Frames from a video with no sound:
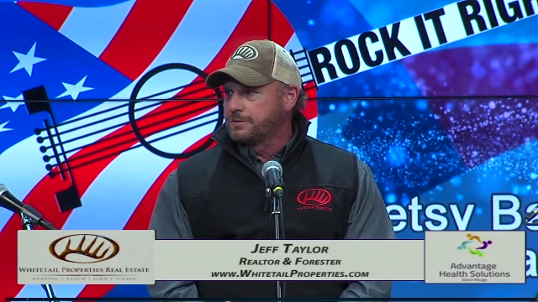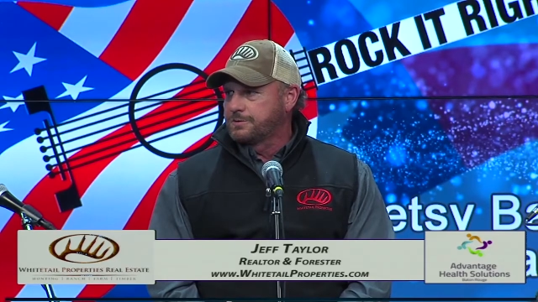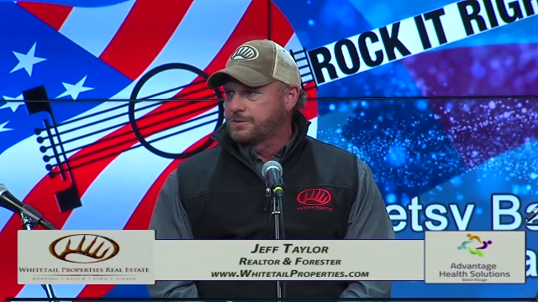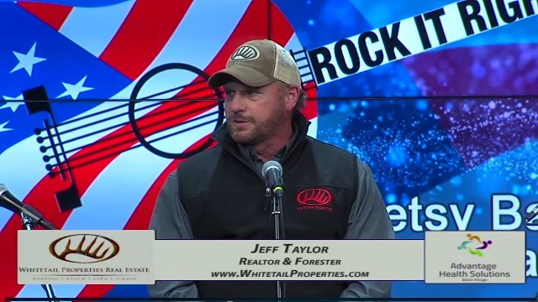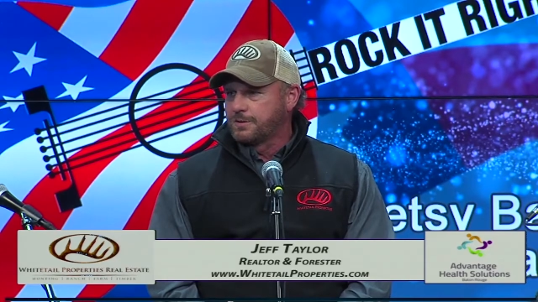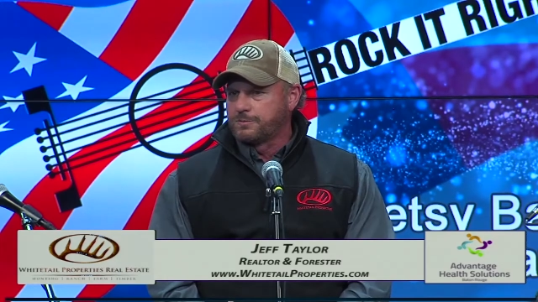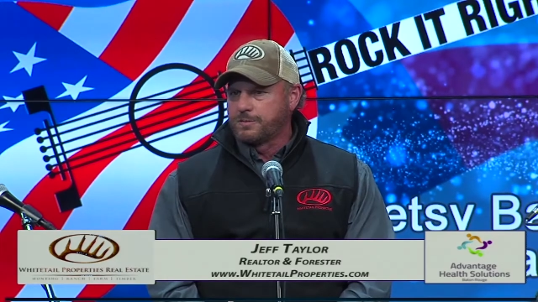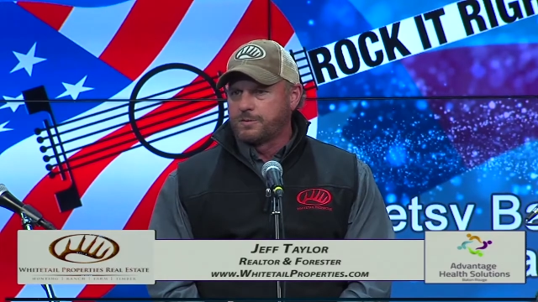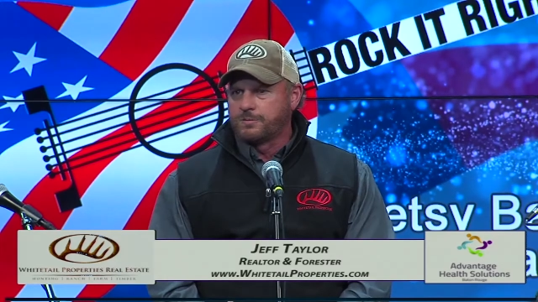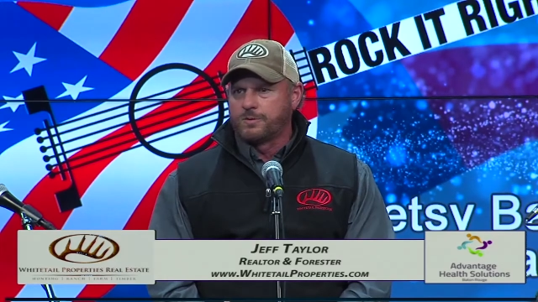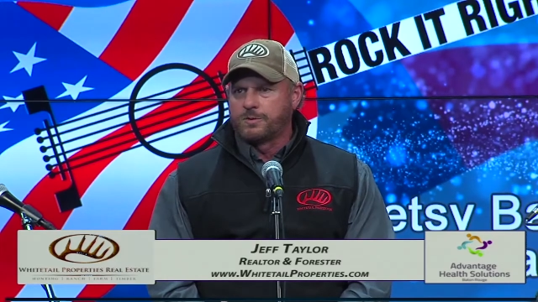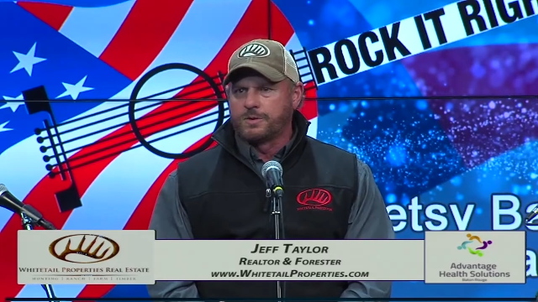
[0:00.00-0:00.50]

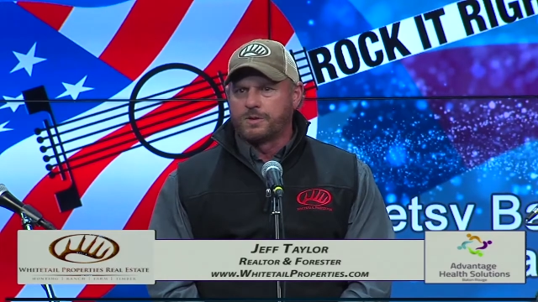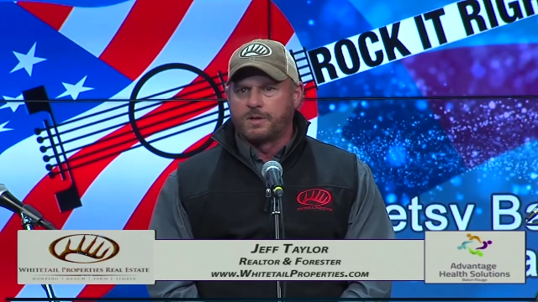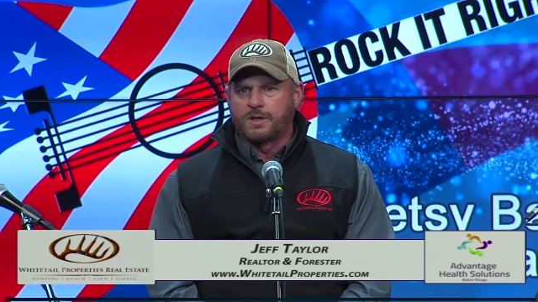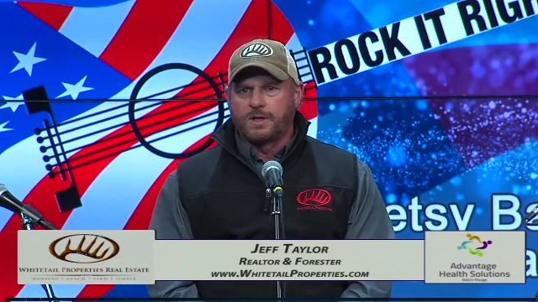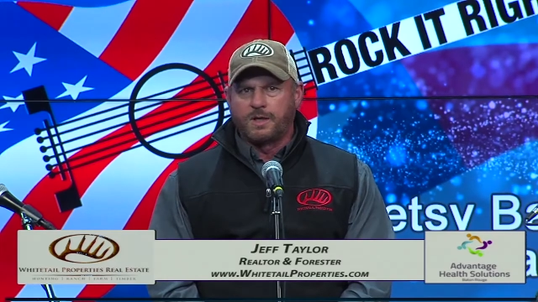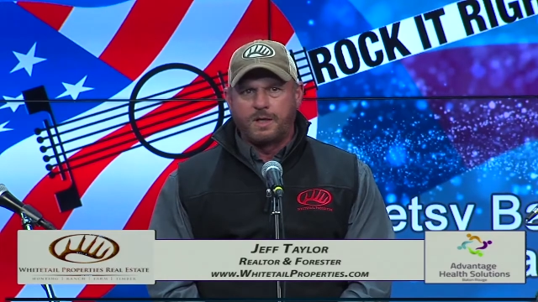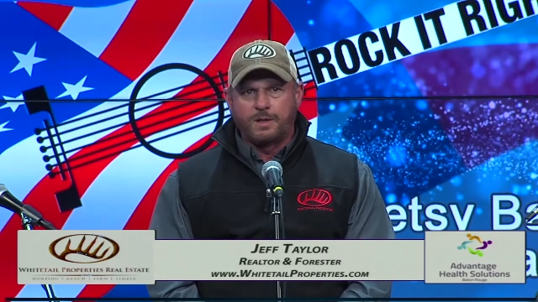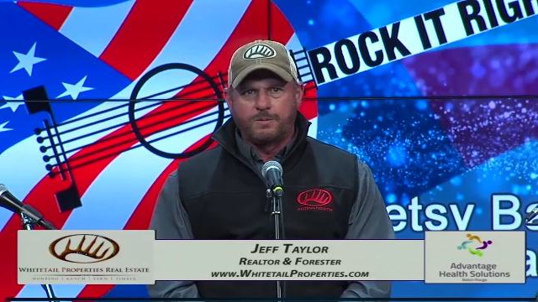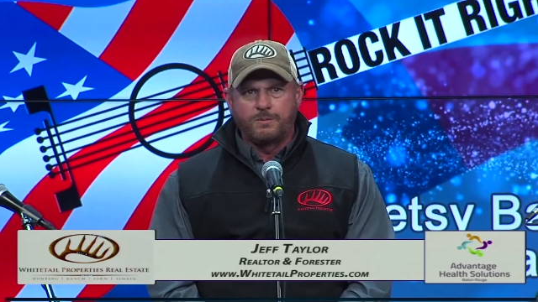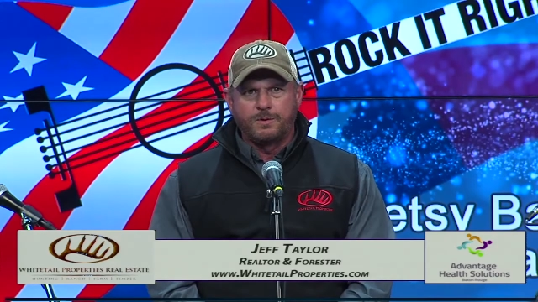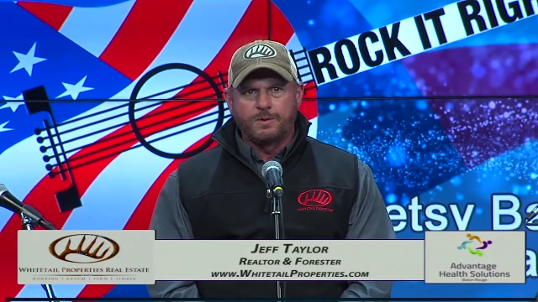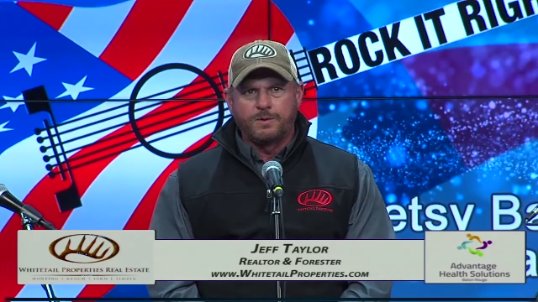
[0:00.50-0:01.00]
something with a
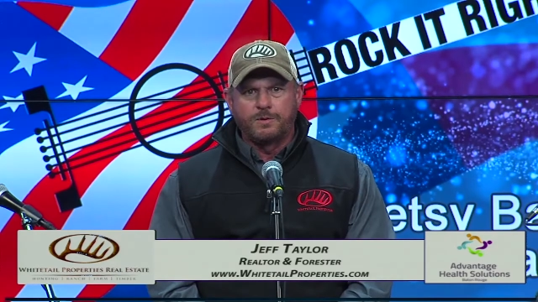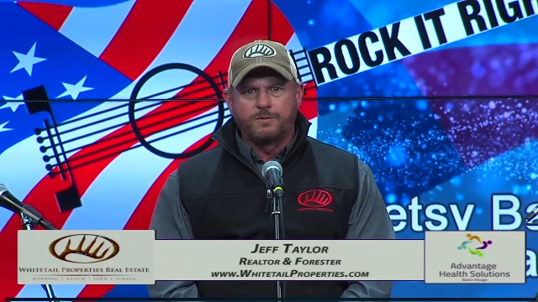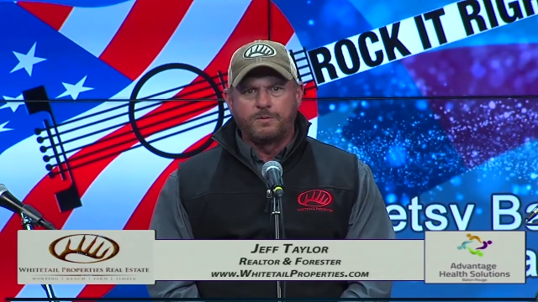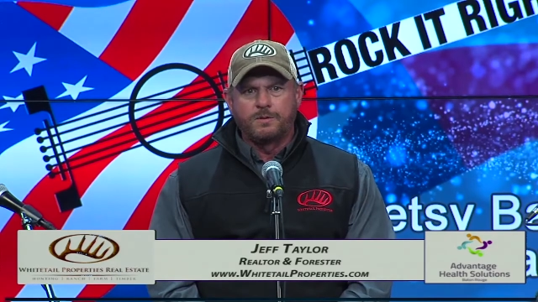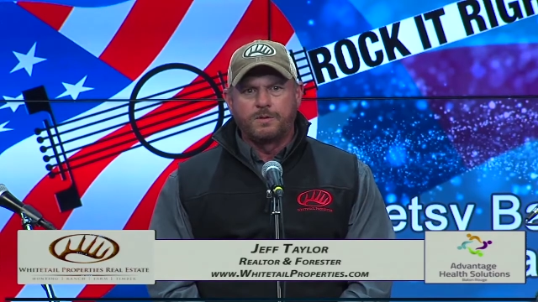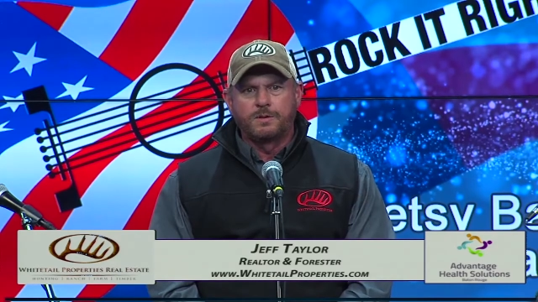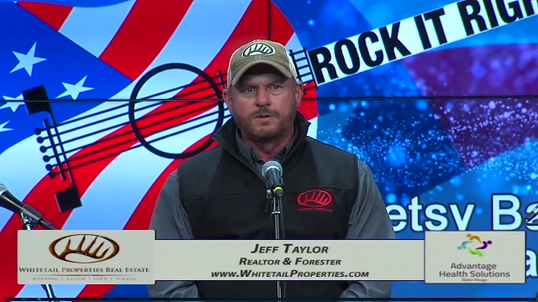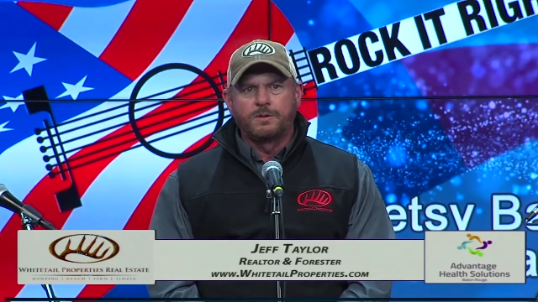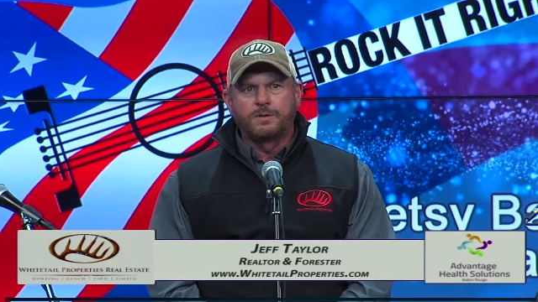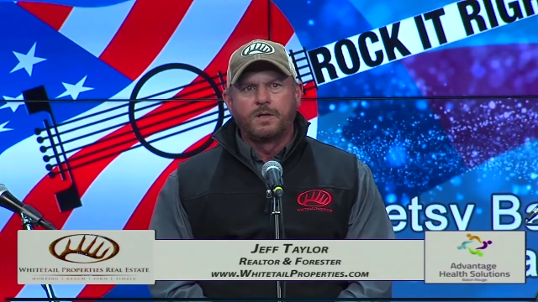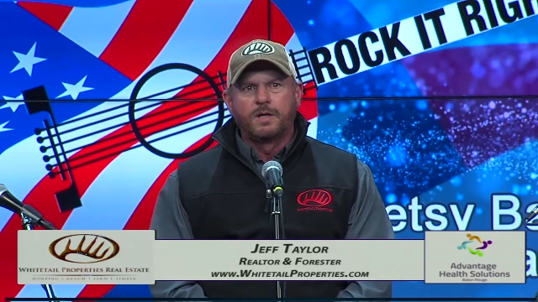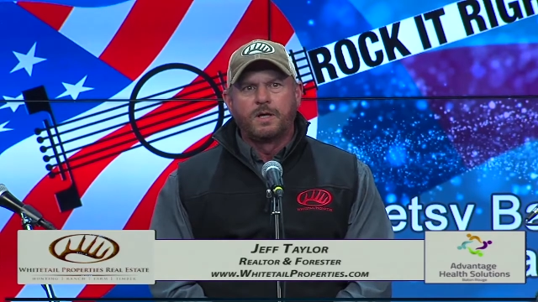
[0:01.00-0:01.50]
cabin on
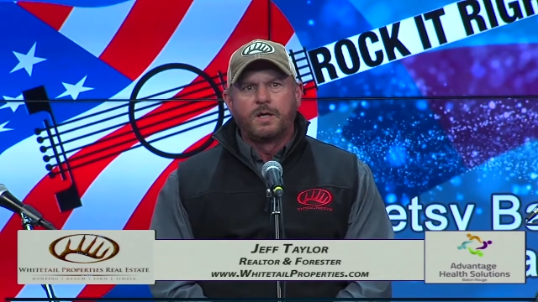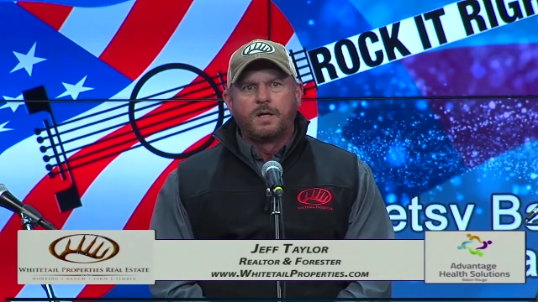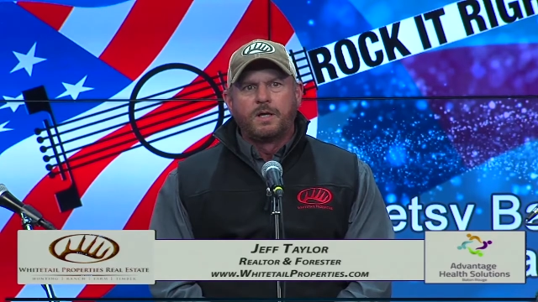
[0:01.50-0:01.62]
it.